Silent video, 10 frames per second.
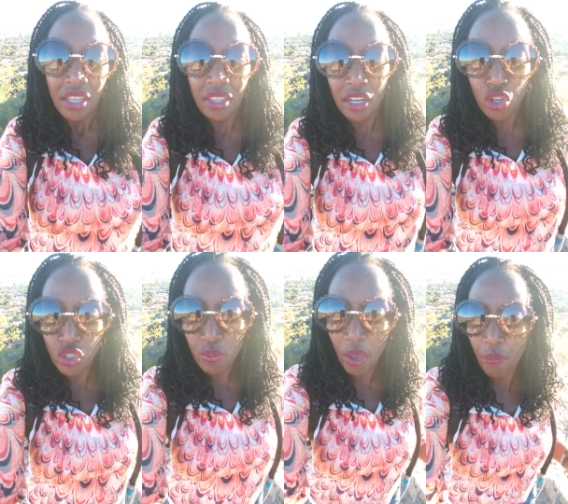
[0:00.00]
the
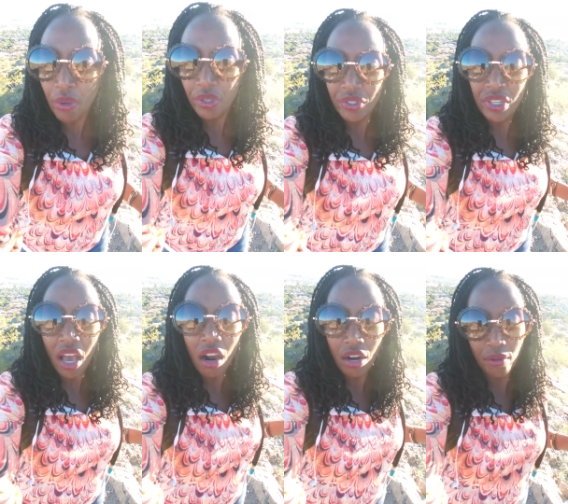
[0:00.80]
newspapers
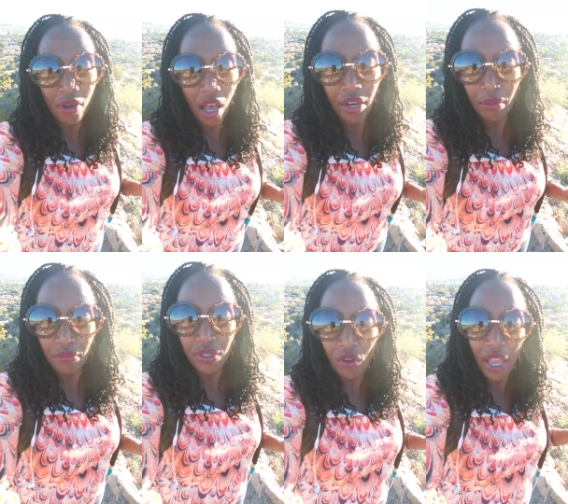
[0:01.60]
heard about
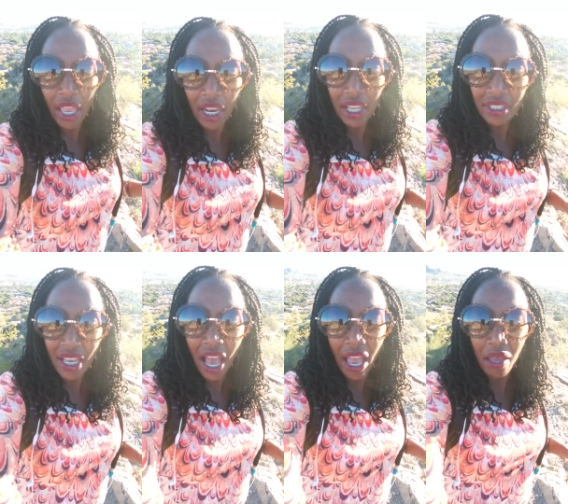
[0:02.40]
him. So LA
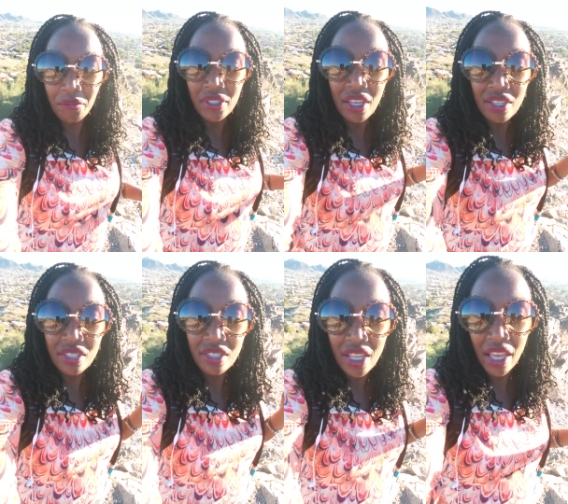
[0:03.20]
Times
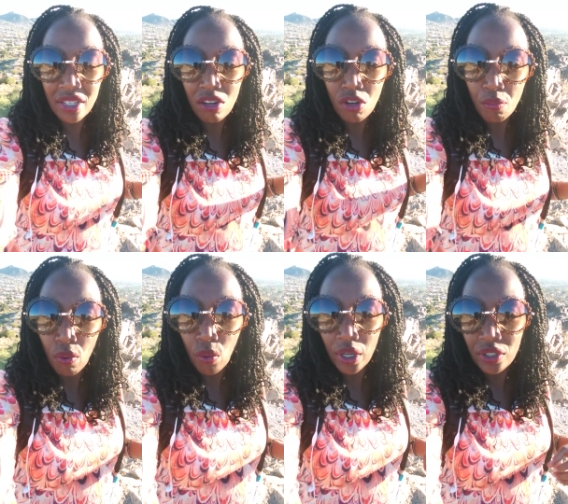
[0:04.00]
sent a
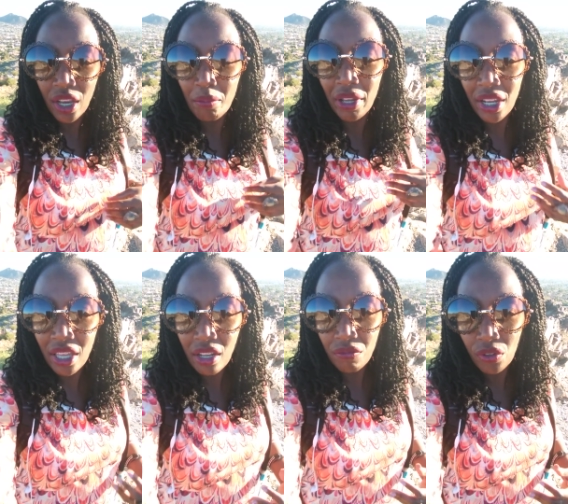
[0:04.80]
reporter to come and
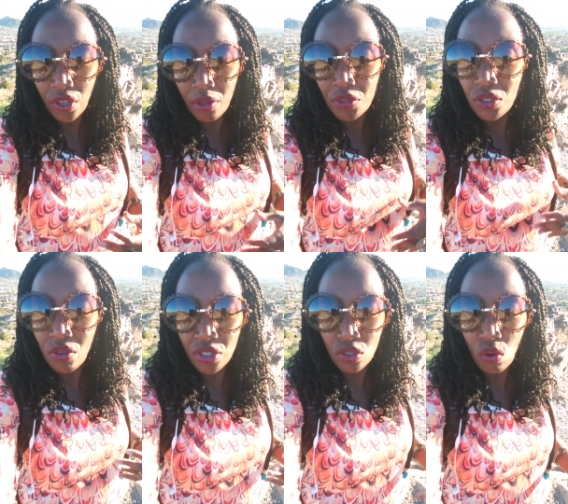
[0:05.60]
interview him to
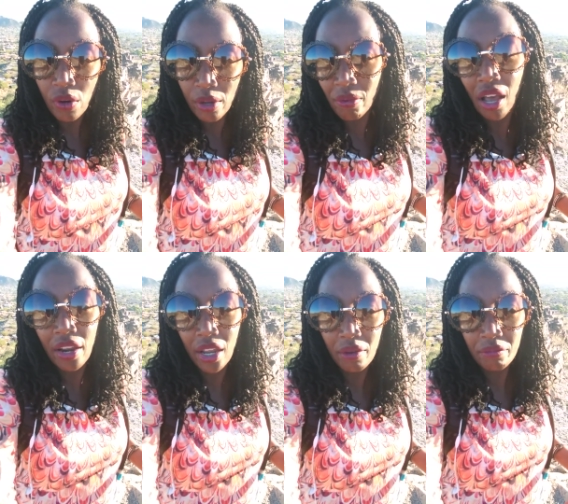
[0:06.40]
do a story
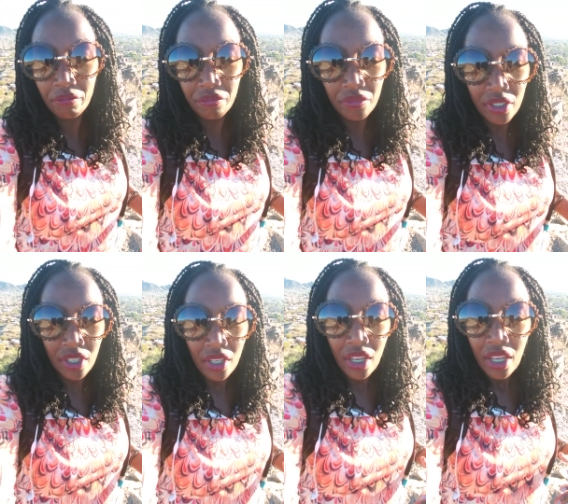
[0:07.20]
about him.
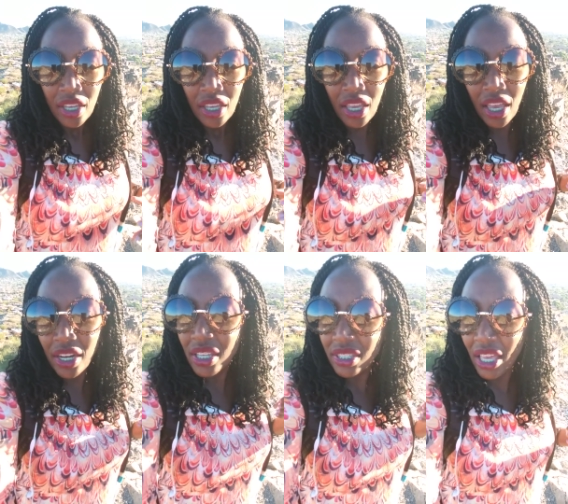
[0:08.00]

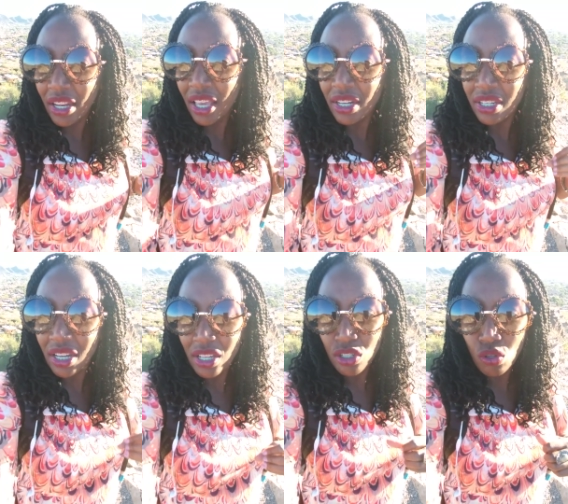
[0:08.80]
And he said they
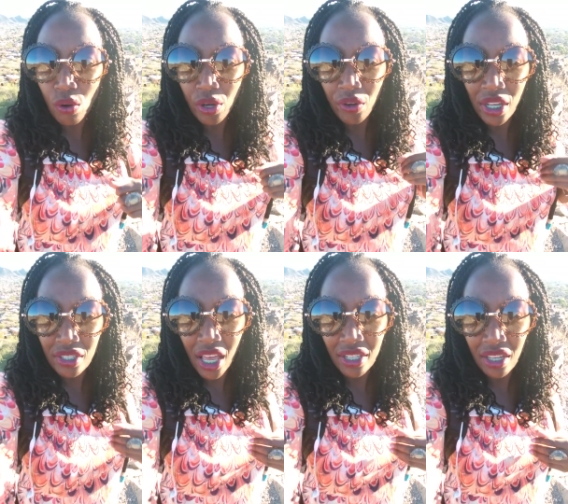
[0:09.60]
did a story on a
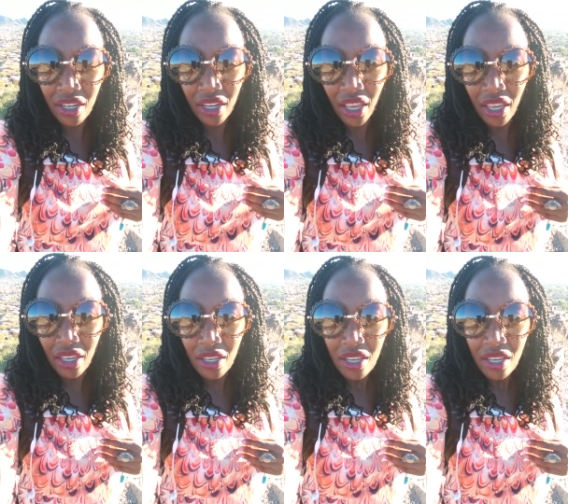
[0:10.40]
Saturday,